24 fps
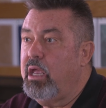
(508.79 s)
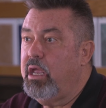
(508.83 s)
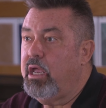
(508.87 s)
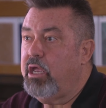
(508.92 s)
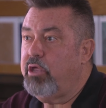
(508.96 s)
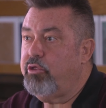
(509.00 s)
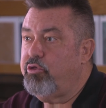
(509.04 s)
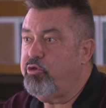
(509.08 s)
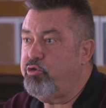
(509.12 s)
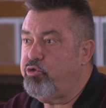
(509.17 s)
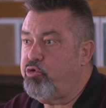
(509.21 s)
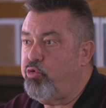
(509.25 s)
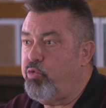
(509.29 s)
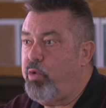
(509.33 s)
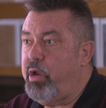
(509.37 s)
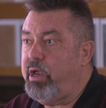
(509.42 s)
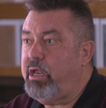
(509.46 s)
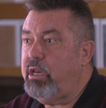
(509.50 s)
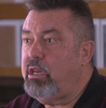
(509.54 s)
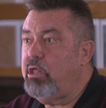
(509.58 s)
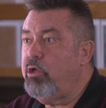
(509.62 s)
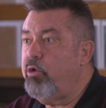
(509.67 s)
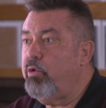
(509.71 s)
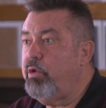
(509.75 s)
Either
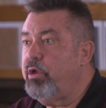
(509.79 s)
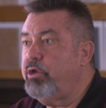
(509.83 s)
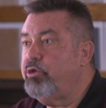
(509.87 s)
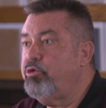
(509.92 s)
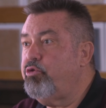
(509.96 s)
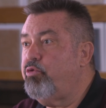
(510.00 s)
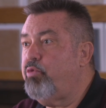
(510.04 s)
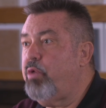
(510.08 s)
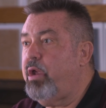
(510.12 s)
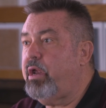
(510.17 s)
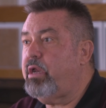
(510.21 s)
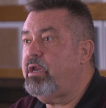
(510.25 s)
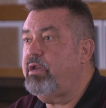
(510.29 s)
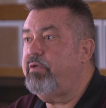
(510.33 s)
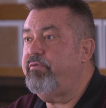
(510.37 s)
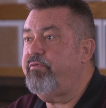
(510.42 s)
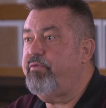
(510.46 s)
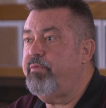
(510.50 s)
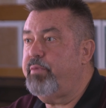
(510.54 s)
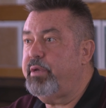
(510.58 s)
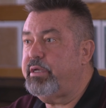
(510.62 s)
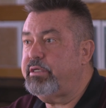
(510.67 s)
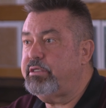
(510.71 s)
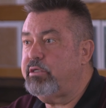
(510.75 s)
directly or indirectly
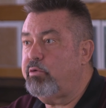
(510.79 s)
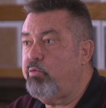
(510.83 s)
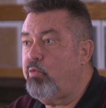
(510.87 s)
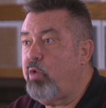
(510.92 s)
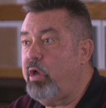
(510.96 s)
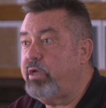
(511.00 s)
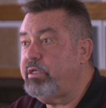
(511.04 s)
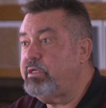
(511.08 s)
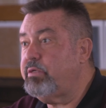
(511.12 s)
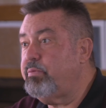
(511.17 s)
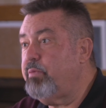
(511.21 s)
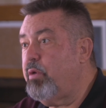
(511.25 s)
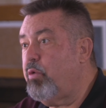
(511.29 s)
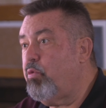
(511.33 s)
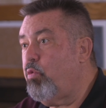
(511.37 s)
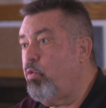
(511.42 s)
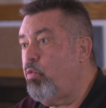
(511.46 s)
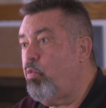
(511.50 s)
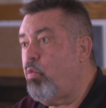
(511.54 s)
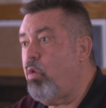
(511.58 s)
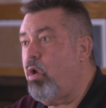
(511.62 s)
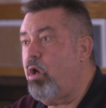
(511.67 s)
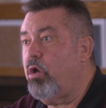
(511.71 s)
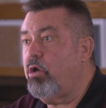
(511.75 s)
from mixing white cement
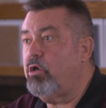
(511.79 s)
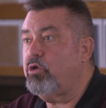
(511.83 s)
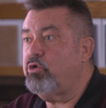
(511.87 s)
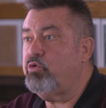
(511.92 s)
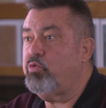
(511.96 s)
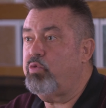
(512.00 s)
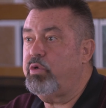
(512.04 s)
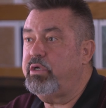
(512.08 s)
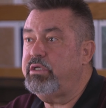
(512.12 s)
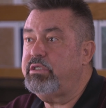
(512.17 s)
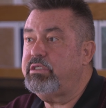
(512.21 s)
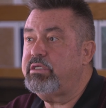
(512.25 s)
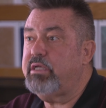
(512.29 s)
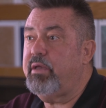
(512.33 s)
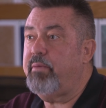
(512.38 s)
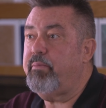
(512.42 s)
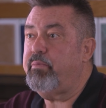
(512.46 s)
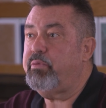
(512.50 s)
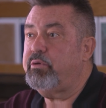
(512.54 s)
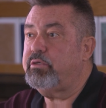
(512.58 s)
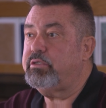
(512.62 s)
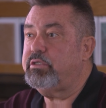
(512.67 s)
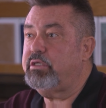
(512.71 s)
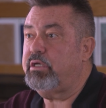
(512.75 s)
with water,
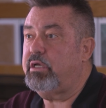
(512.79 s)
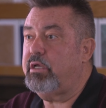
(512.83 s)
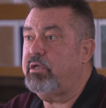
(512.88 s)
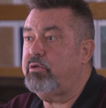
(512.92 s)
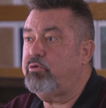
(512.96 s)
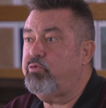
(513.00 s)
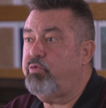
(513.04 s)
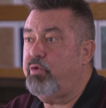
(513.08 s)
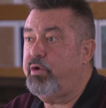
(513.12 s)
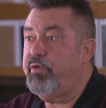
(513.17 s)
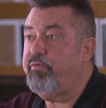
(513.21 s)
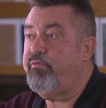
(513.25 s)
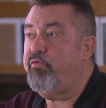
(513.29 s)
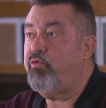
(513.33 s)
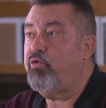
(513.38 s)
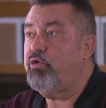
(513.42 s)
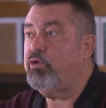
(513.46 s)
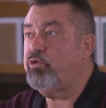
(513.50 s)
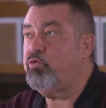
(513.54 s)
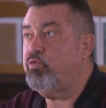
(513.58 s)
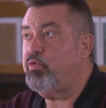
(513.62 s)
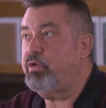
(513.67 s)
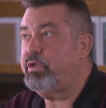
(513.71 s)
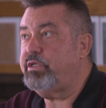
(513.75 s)
27%, 24
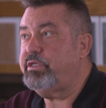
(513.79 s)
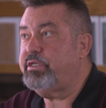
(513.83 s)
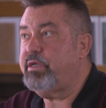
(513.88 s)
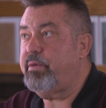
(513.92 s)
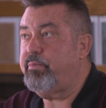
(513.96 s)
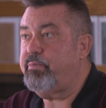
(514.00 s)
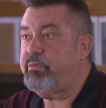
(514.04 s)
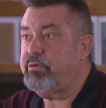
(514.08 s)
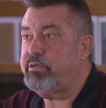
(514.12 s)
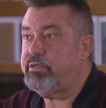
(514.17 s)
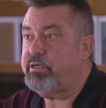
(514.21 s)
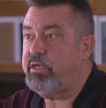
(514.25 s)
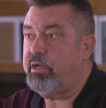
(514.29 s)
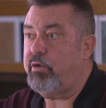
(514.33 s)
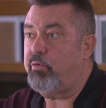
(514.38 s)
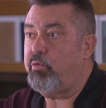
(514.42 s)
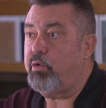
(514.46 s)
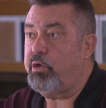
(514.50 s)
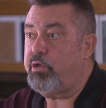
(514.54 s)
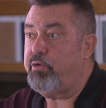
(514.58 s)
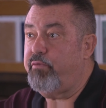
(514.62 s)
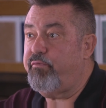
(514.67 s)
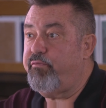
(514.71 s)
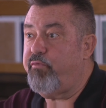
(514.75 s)
to 27% of
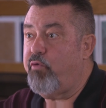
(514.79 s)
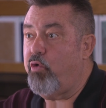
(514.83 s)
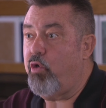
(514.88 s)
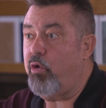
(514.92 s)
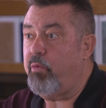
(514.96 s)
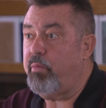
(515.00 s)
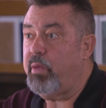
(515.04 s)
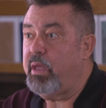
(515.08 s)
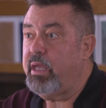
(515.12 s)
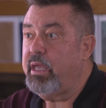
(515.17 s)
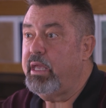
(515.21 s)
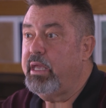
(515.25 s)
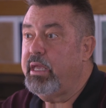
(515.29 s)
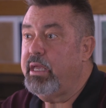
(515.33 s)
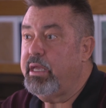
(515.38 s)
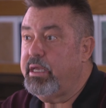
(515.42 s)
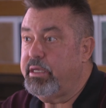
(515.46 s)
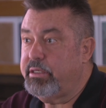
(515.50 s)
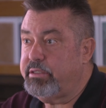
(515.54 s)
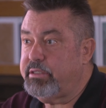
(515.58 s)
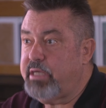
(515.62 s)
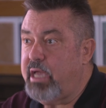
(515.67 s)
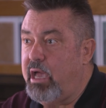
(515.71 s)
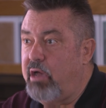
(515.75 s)
what you form
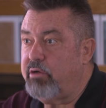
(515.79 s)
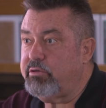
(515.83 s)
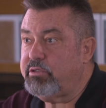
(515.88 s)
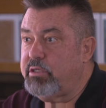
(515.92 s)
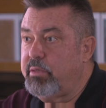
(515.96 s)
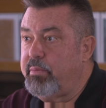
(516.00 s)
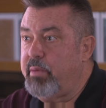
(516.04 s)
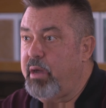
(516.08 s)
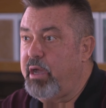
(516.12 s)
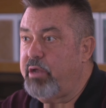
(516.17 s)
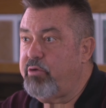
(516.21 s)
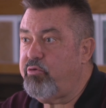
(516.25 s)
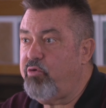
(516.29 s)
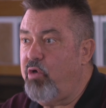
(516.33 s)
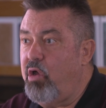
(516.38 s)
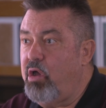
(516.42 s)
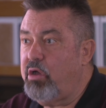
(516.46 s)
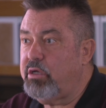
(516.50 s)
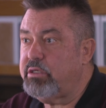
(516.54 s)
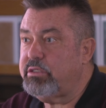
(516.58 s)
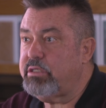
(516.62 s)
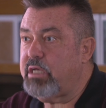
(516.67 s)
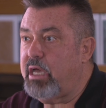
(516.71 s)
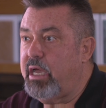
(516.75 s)
is calcium
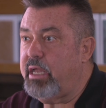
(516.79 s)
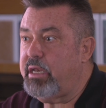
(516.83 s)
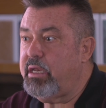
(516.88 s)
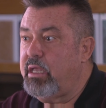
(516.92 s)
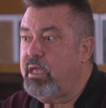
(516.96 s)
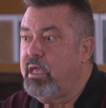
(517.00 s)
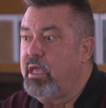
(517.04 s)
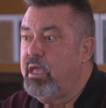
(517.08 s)
hydroxide.